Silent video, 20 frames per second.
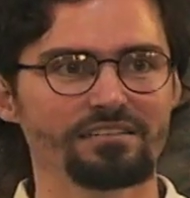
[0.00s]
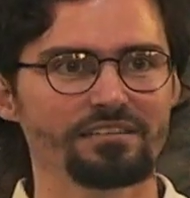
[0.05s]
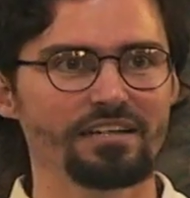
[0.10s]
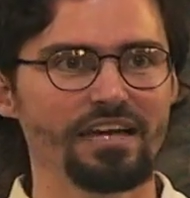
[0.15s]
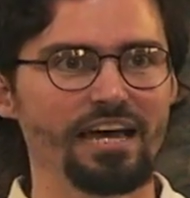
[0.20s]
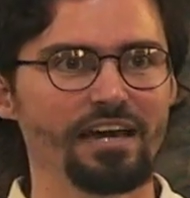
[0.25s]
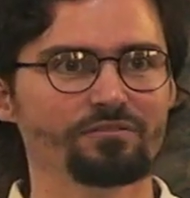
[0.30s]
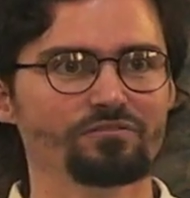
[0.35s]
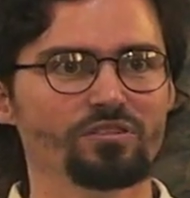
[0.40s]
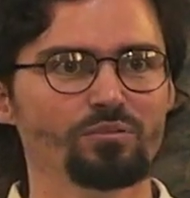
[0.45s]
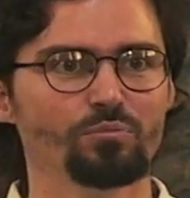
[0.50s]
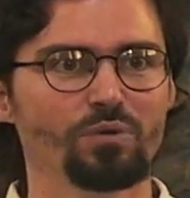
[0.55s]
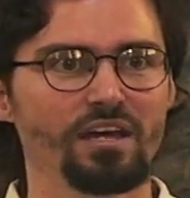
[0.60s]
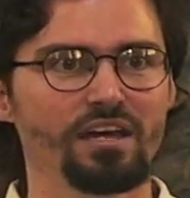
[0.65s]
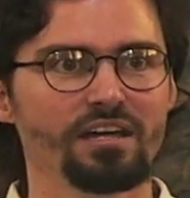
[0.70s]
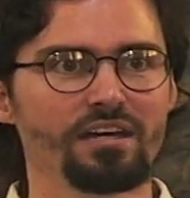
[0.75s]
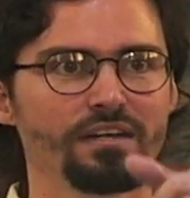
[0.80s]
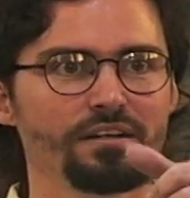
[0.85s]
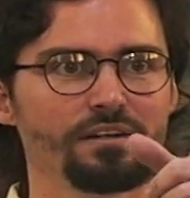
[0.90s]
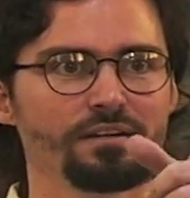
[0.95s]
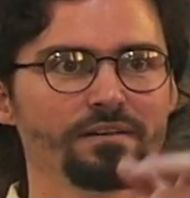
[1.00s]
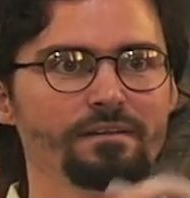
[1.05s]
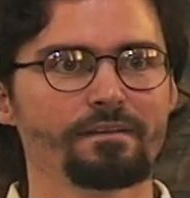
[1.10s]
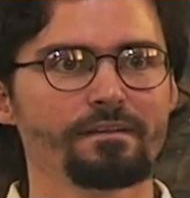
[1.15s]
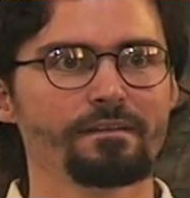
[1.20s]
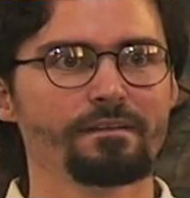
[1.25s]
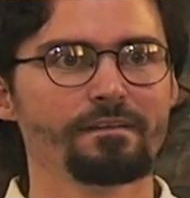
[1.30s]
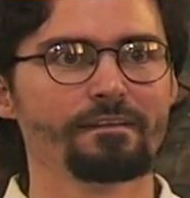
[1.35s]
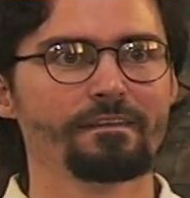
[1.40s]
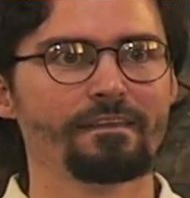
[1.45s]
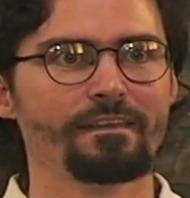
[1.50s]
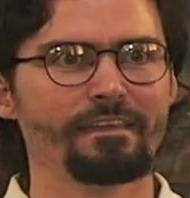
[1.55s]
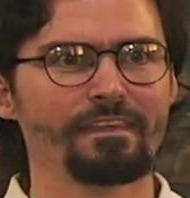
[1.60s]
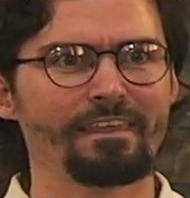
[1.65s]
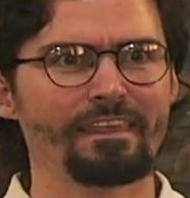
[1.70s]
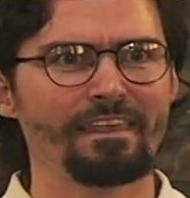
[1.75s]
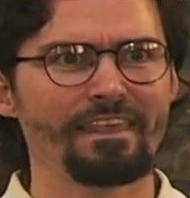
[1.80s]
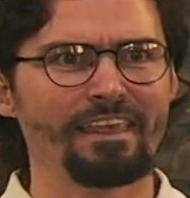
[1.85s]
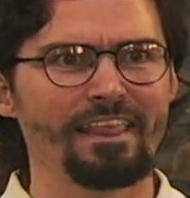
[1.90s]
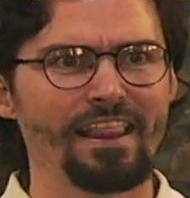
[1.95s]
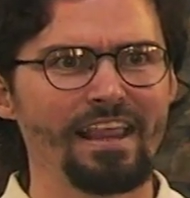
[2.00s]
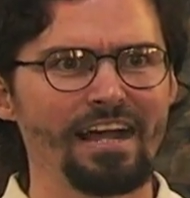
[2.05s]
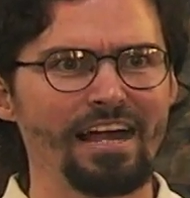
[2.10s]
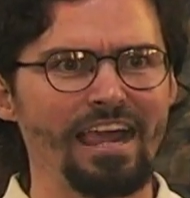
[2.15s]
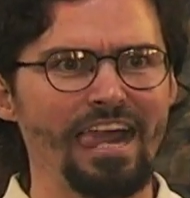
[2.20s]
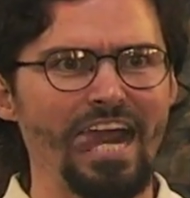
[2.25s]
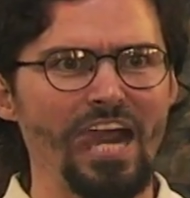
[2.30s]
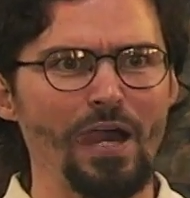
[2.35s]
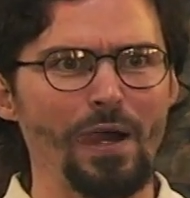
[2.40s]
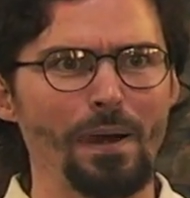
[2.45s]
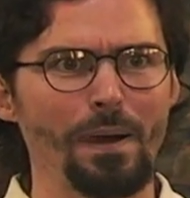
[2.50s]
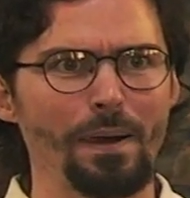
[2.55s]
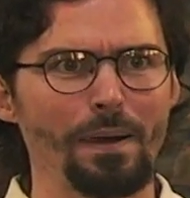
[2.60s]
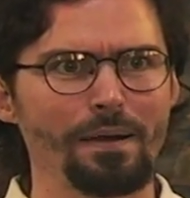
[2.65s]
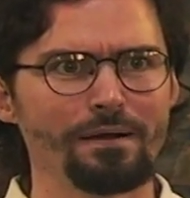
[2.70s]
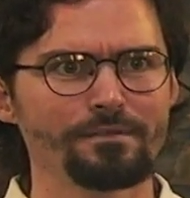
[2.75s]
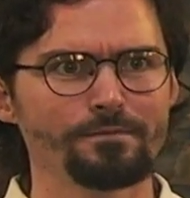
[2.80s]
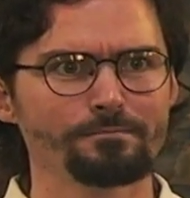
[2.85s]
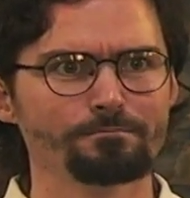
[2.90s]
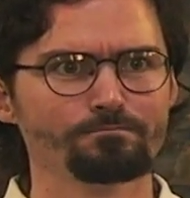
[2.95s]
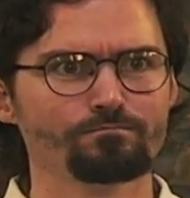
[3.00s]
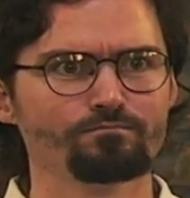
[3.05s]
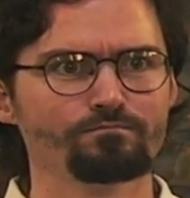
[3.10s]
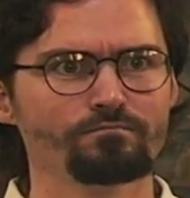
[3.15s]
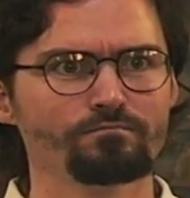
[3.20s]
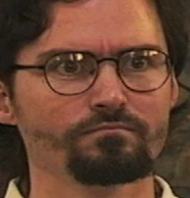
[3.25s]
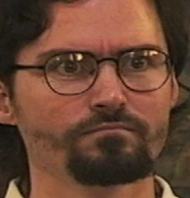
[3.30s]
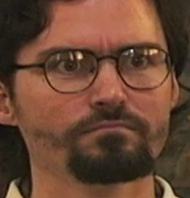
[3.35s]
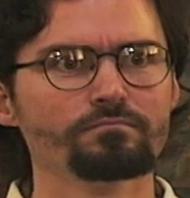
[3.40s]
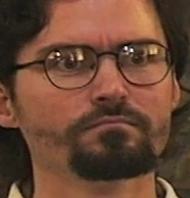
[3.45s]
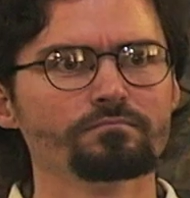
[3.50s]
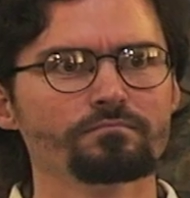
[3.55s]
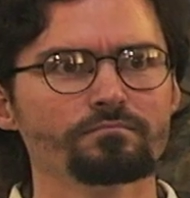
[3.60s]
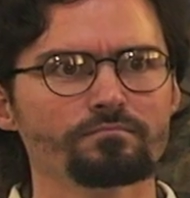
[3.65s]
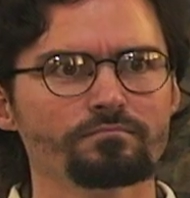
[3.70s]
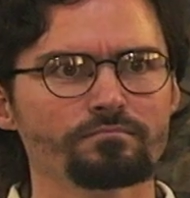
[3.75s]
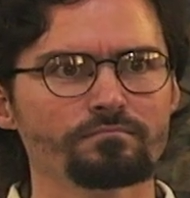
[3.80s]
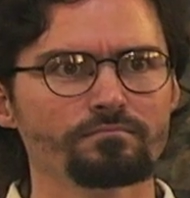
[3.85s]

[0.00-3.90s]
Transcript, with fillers: Have to pay it clearly both parties involved,